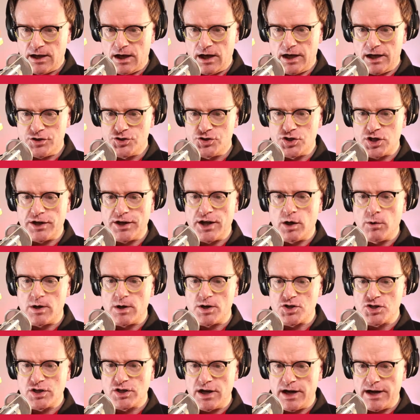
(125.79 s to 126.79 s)
Jono
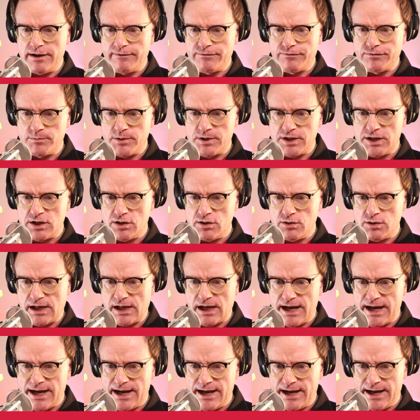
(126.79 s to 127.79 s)
watching from the
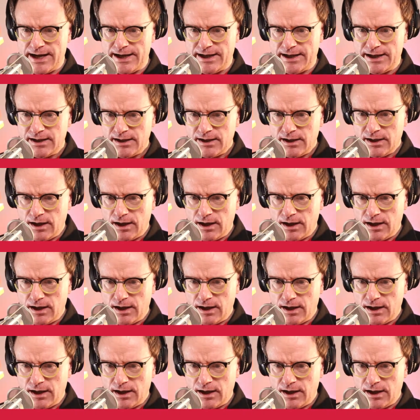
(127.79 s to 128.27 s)
UK.